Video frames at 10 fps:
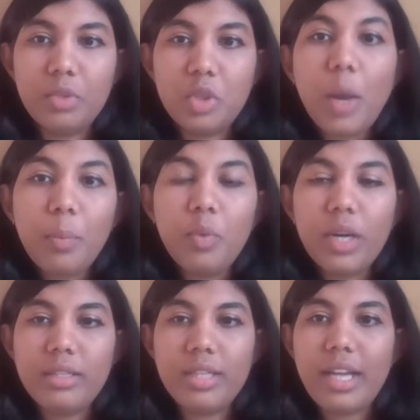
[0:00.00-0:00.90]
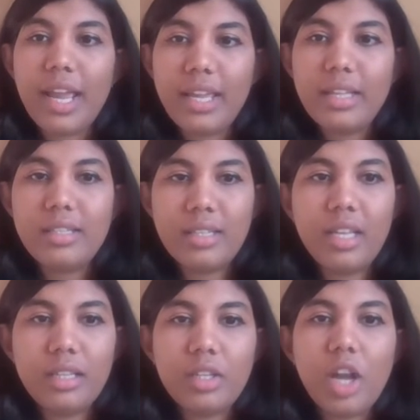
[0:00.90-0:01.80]
top ones that I can
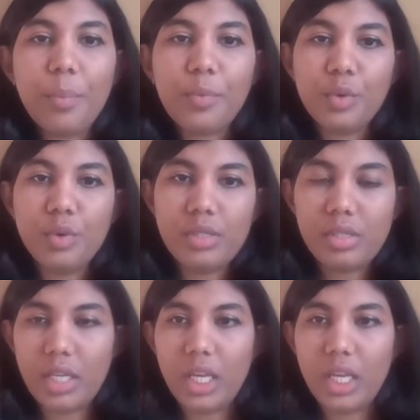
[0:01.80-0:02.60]
say the top roles